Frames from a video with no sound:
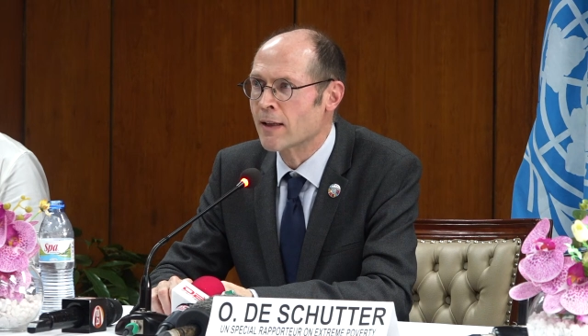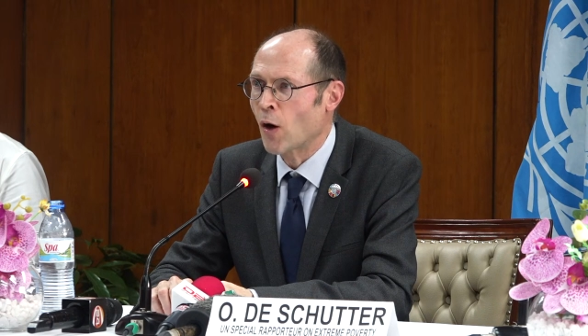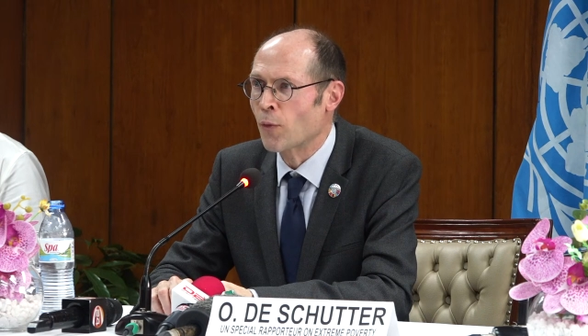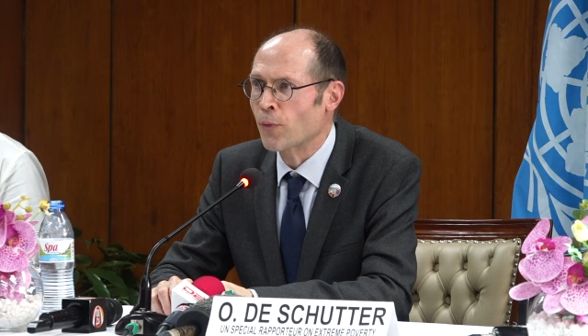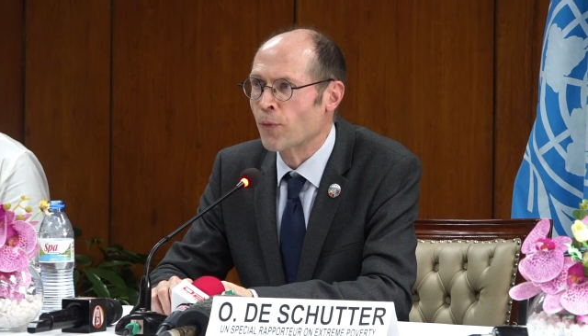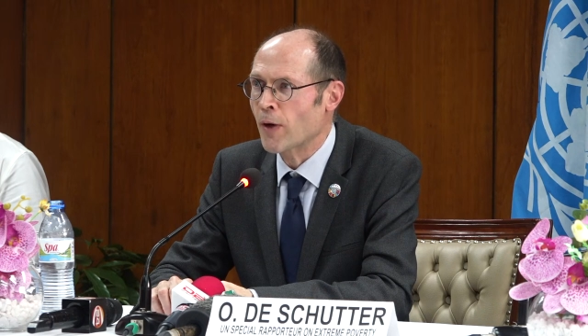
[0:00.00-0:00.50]

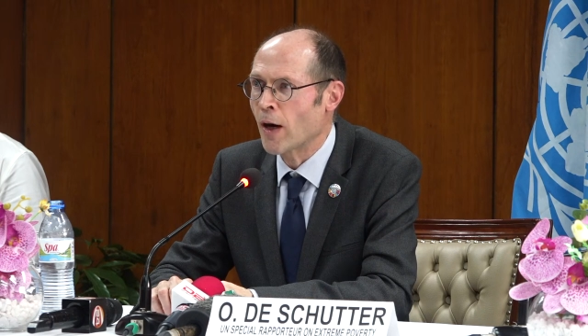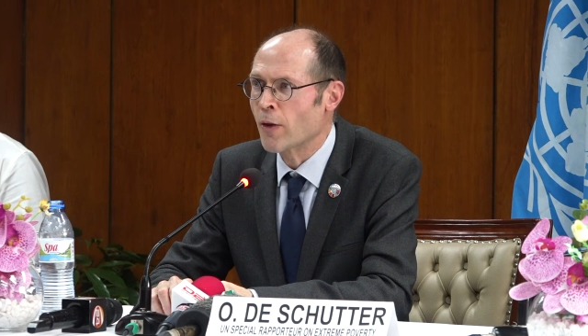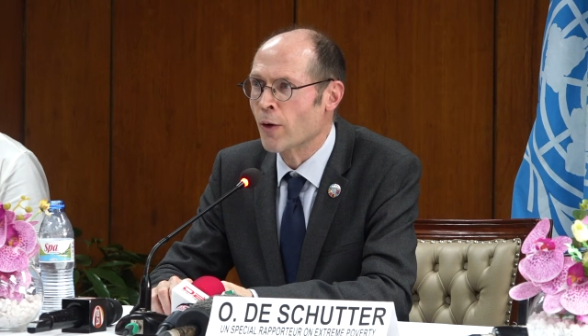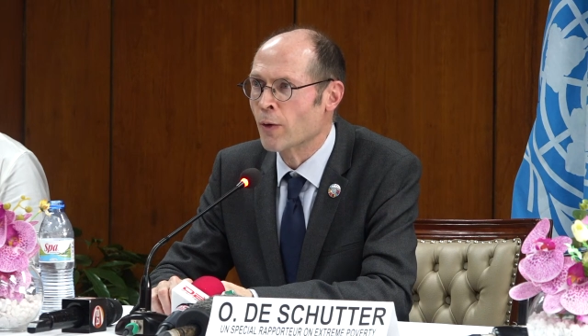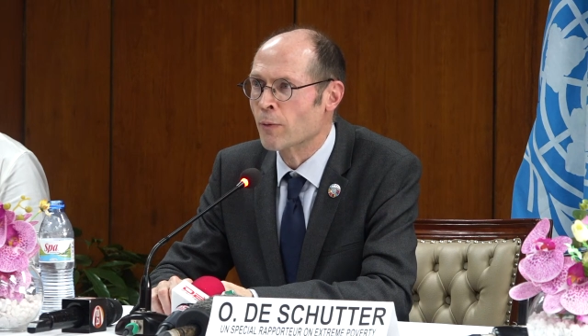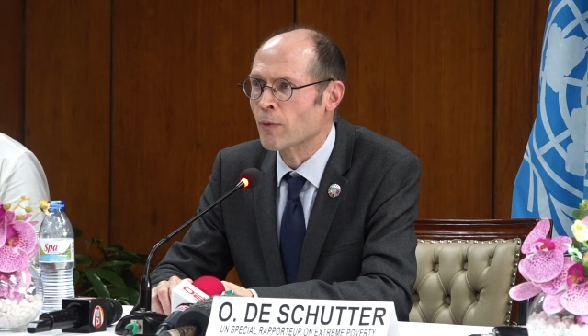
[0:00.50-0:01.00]
of
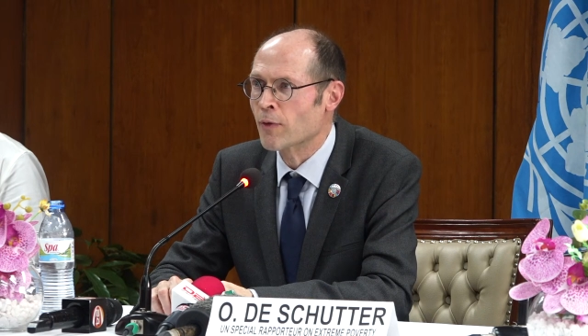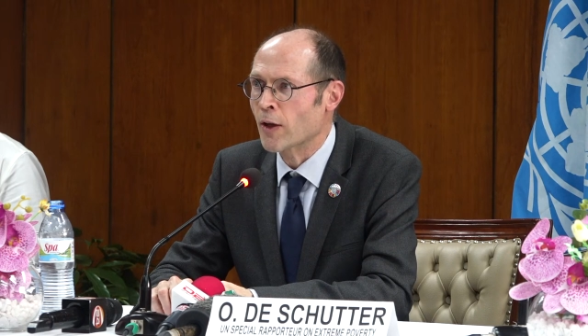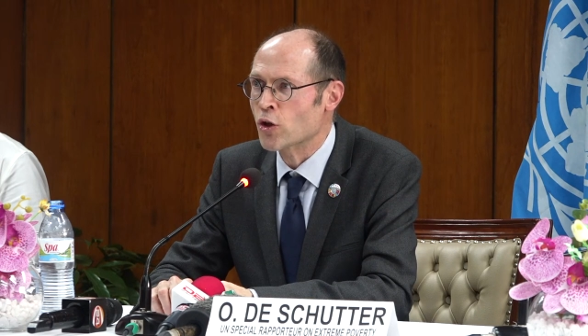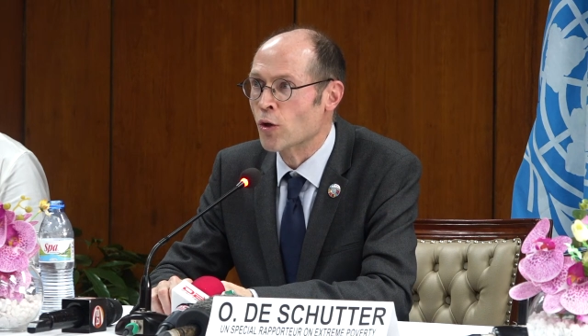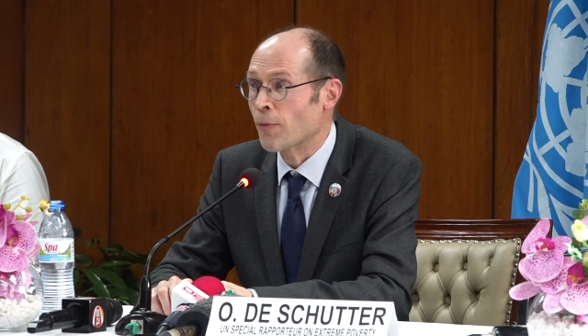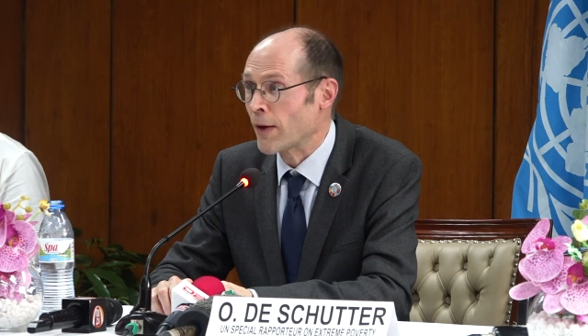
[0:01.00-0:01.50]
other
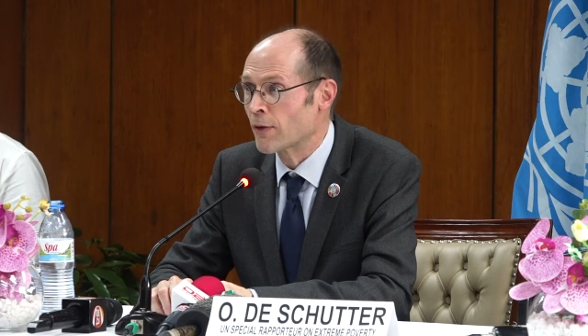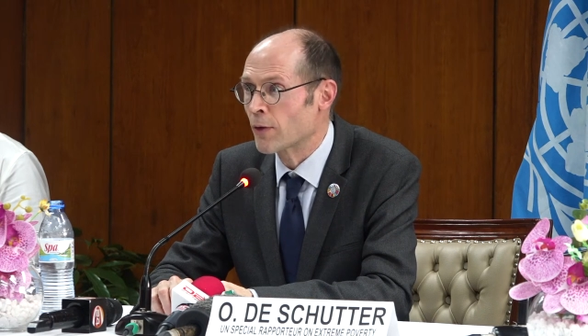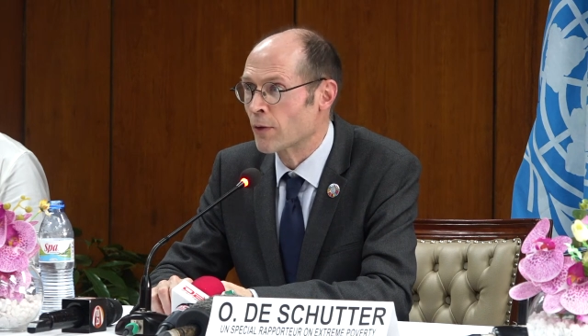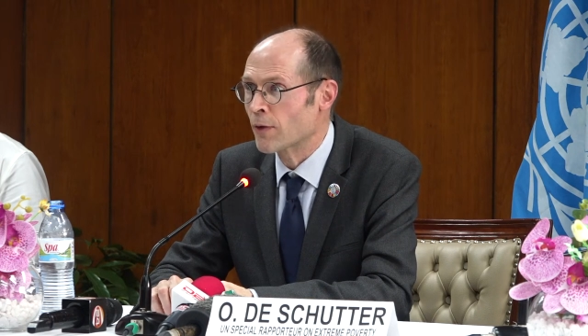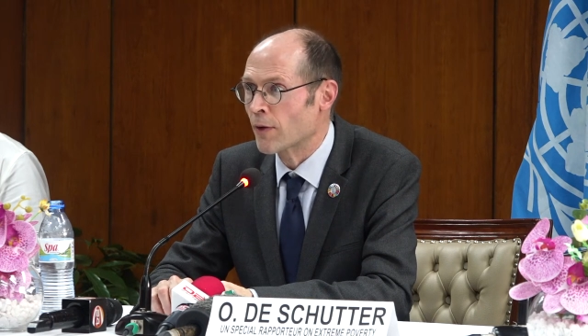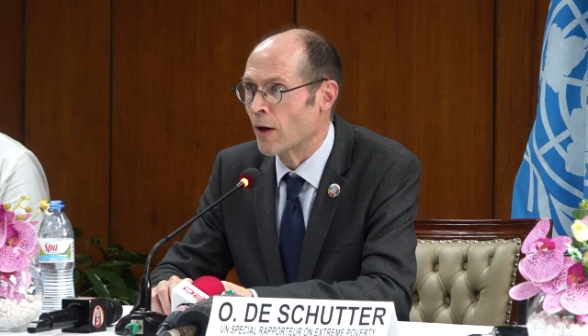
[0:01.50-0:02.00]
such
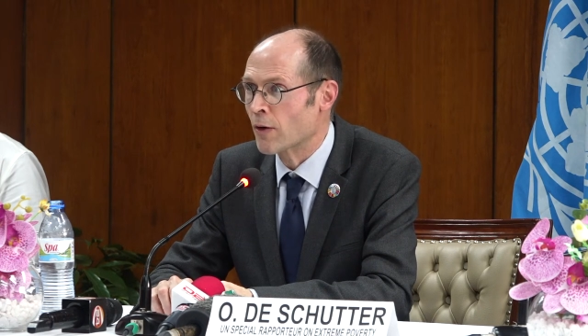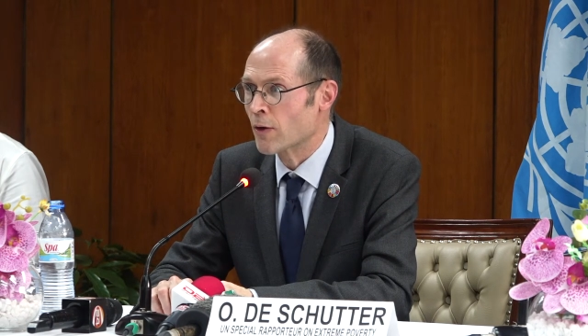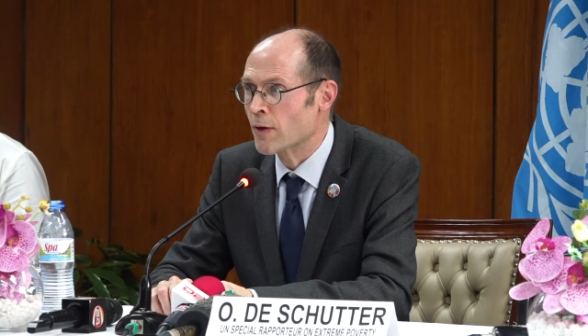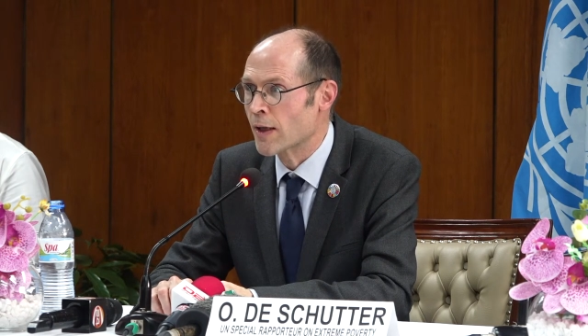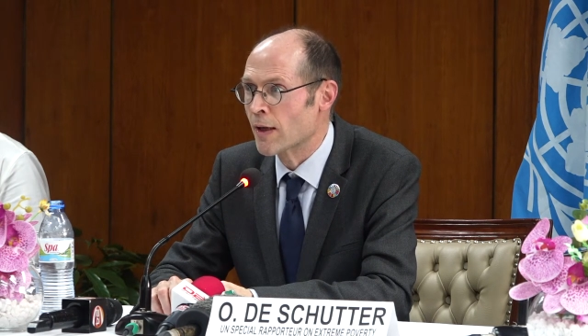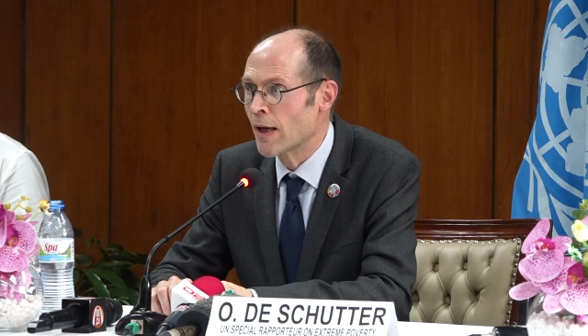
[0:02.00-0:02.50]
offenses under
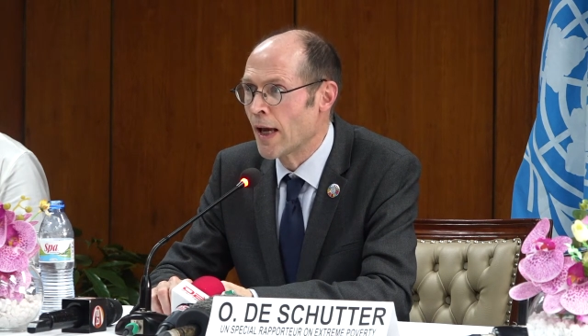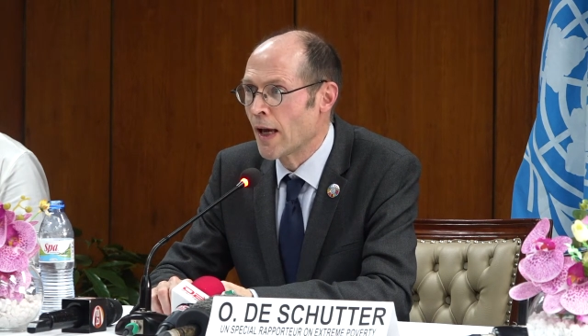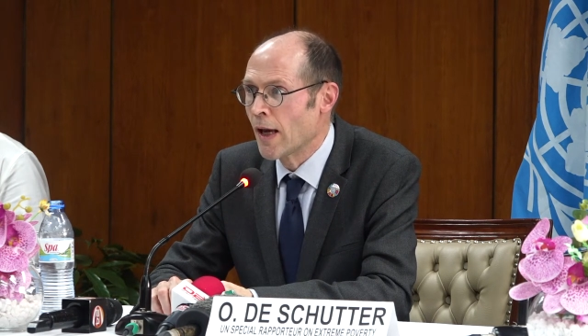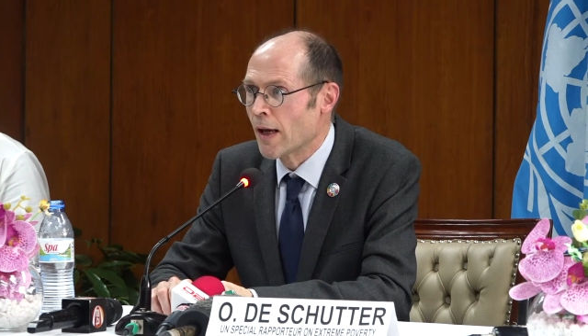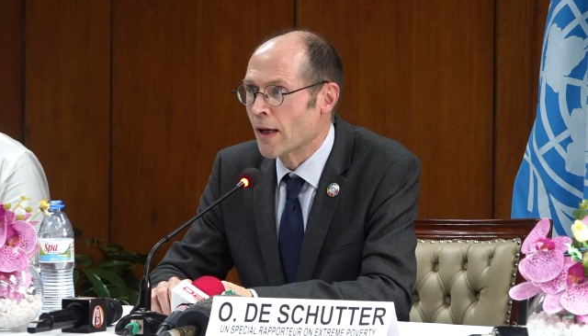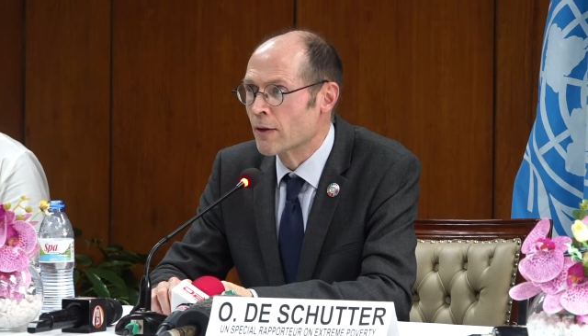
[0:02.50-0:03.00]
the
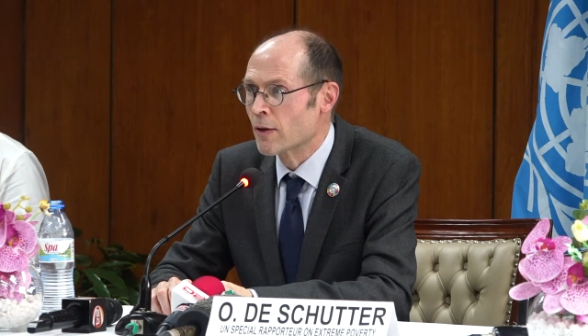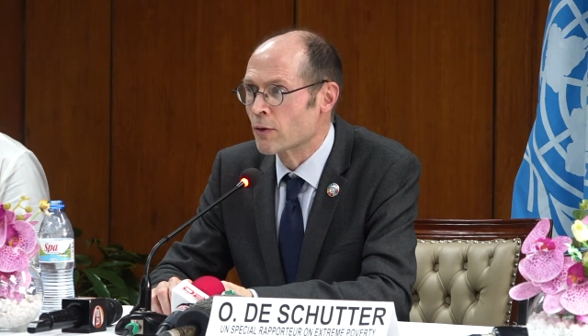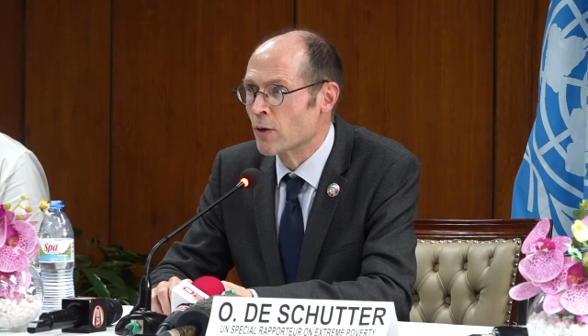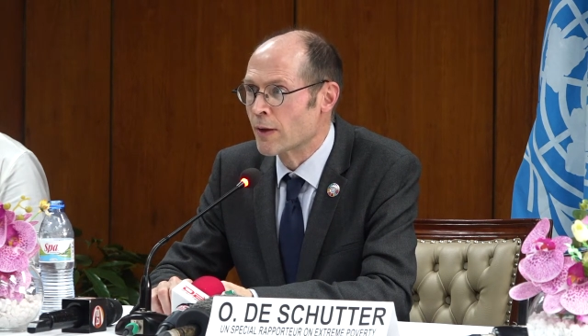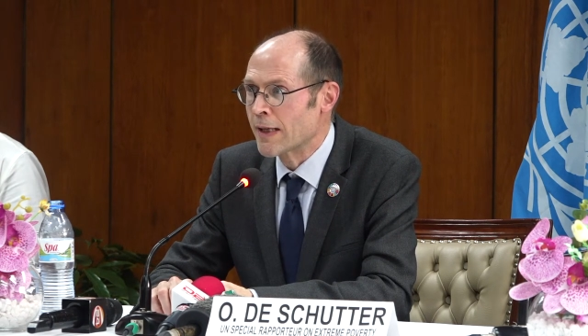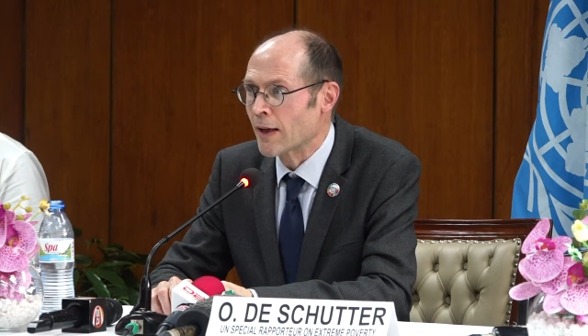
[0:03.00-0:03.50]

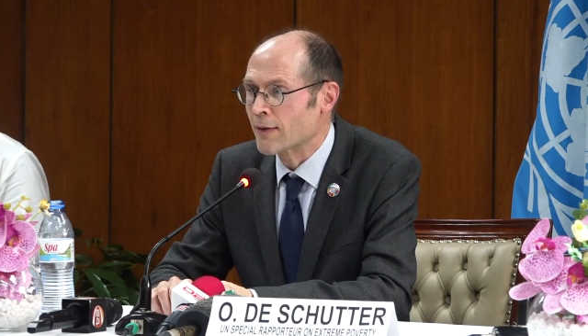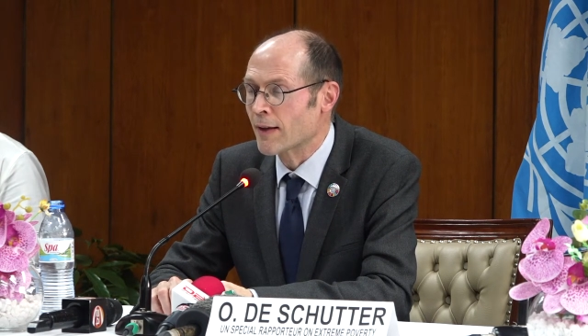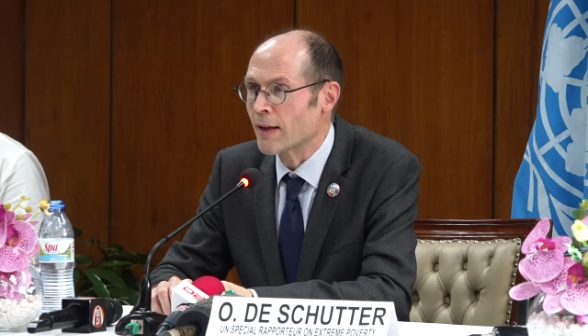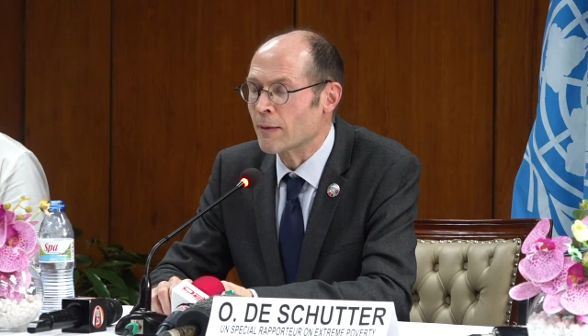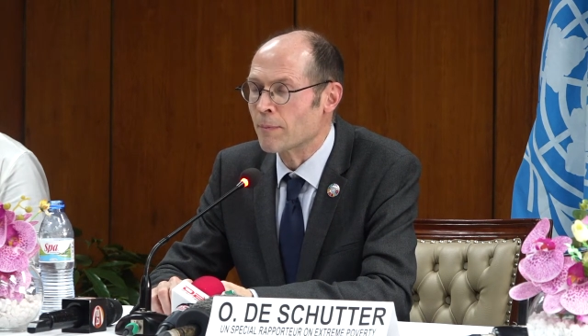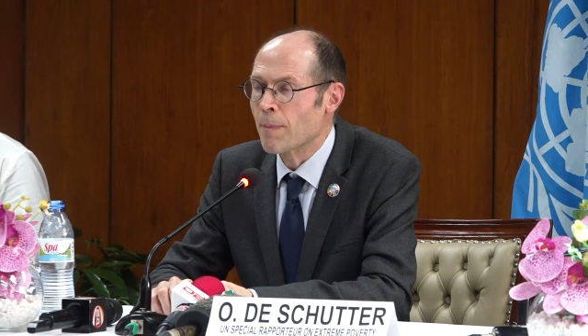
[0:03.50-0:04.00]
DSA.